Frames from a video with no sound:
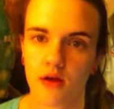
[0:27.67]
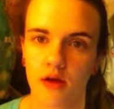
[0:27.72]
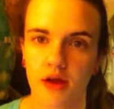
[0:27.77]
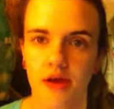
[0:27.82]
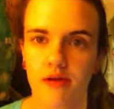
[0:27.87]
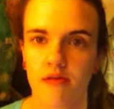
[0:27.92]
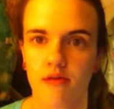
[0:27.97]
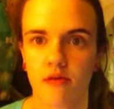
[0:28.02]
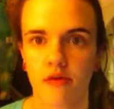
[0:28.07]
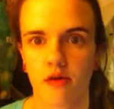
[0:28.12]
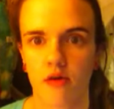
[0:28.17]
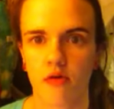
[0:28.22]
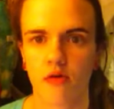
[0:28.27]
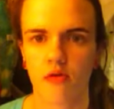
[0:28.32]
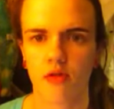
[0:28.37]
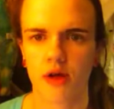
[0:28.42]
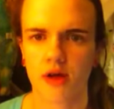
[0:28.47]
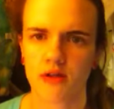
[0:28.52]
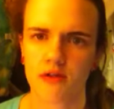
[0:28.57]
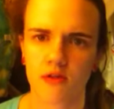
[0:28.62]
even though
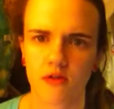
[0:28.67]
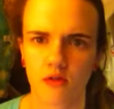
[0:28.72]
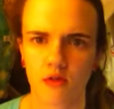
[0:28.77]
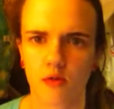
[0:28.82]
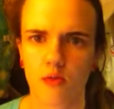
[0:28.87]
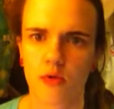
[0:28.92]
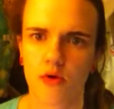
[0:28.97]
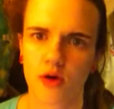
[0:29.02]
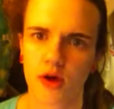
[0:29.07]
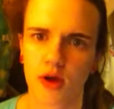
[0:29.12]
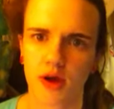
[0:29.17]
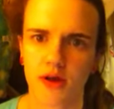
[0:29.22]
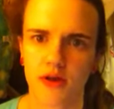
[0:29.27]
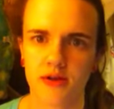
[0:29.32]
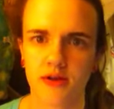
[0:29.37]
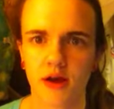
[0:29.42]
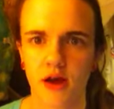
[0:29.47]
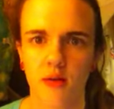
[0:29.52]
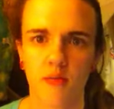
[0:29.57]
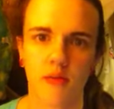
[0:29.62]
like normal kid you
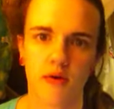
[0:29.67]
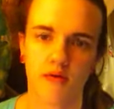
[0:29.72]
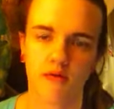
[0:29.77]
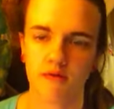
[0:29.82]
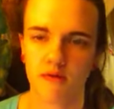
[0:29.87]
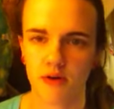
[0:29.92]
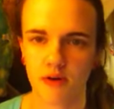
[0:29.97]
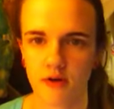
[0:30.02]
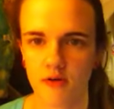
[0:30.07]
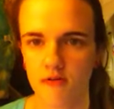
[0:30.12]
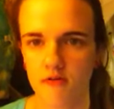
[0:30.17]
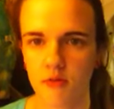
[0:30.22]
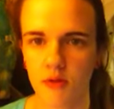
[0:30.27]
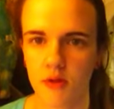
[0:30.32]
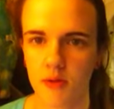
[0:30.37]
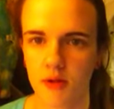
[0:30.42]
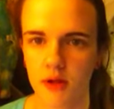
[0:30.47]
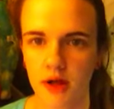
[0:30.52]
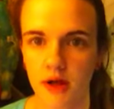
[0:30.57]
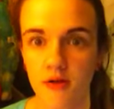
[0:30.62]
got made fun of a
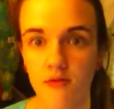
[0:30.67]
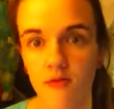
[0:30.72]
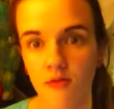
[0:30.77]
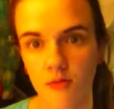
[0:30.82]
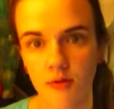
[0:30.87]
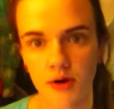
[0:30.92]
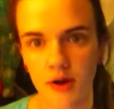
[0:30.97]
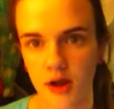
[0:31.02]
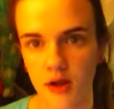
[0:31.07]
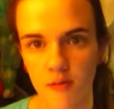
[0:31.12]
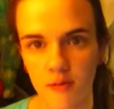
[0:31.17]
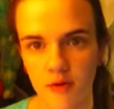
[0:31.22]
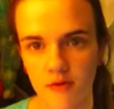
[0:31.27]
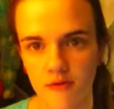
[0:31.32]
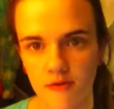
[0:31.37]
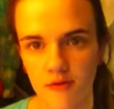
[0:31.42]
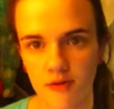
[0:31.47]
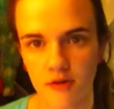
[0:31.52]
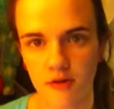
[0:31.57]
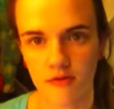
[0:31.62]
lot everyone got made
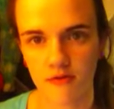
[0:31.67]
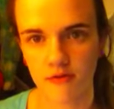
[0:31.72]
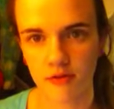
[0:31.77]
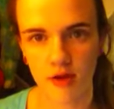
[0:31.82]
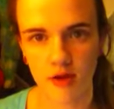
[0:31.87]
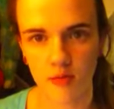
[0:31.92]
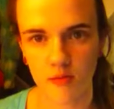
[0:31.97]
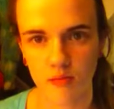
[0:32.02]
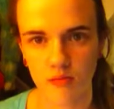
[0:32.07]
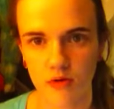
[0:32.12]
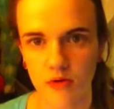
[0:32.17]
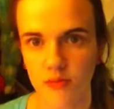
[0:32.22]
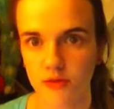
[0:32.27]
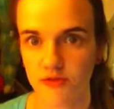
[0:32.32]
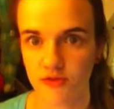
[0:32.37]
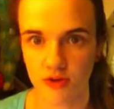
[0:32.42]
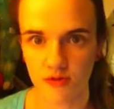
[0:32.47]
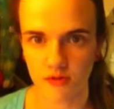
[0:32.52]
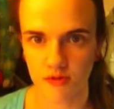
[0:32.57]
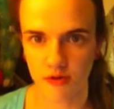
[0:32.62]
fun of like pretty much
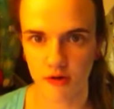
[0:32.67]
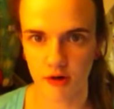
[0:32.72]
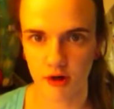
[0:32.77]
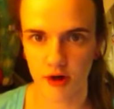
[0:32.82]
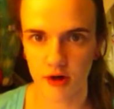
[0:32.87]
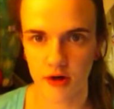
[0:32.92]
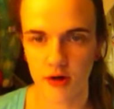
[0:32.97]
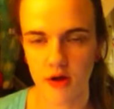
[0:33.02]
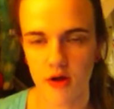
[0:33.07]
every grade